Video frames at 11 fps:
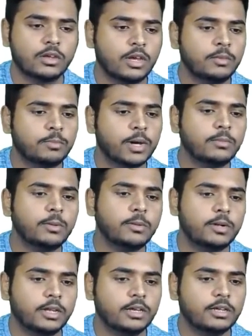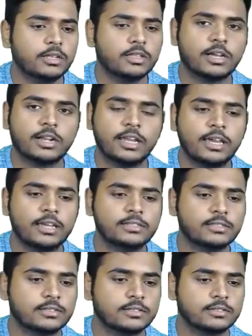In permeability, the
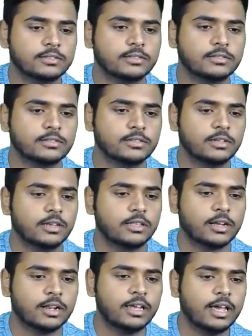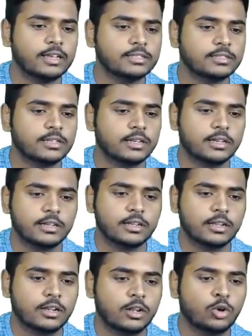clay has
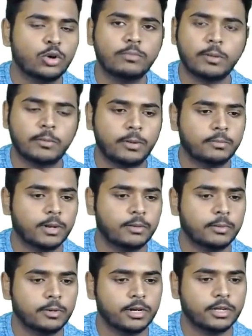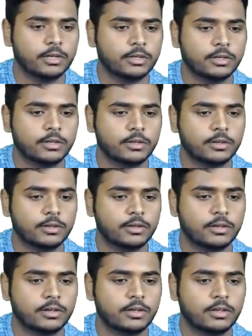lower permeability
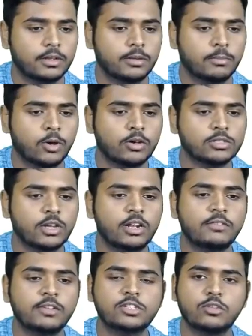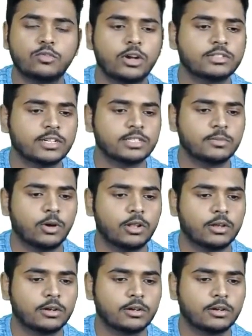because the individual voids are smaller.